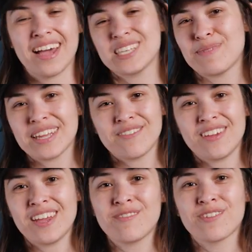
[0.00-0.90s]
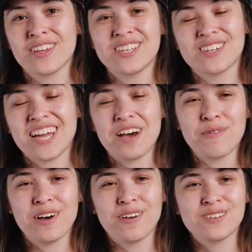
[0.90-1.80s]
aspect of it really turned out
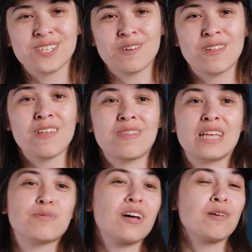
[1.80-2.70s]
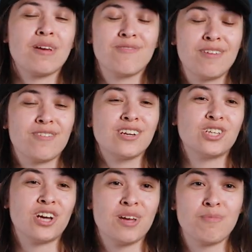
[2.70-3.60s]
well. So that's probably my favorite
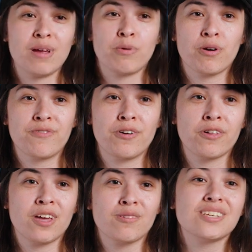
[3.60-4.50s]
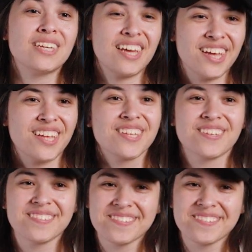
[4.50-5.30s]
shot in my portfolio to date.